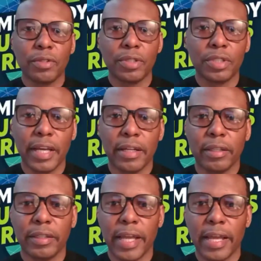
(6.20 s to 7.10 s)

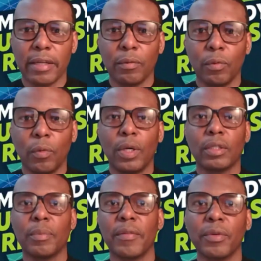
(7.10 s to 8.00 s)
Shoshana, and
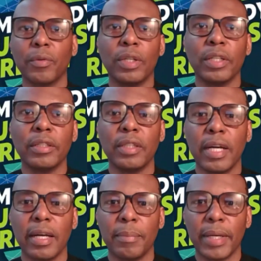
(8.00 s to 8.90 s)
welcome everyone.
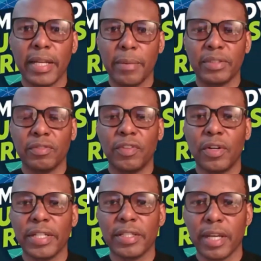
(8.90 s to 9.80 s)
My name is
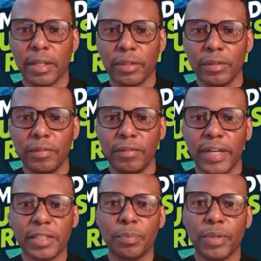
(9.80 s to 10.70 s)
Vaughn Taylor,
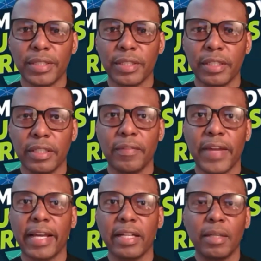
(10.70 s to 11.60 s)
Vice President of
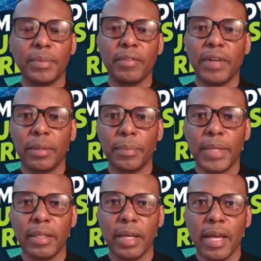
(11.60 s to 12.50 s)
Economic
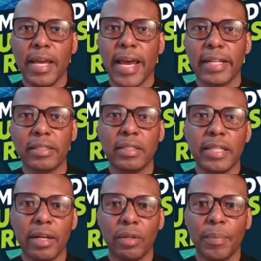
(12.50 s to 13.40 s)
Development at
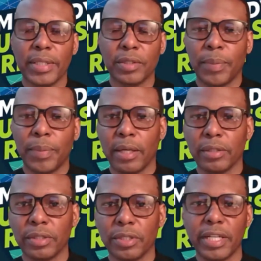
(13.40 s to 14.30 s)
Seattle
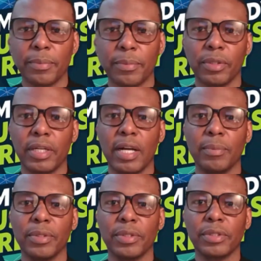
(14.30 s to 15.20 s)
Metropolitan Chamber of
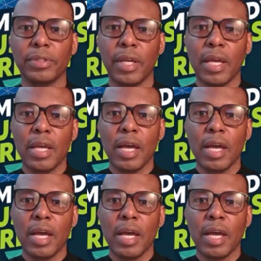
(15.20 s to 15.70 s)
Commerce.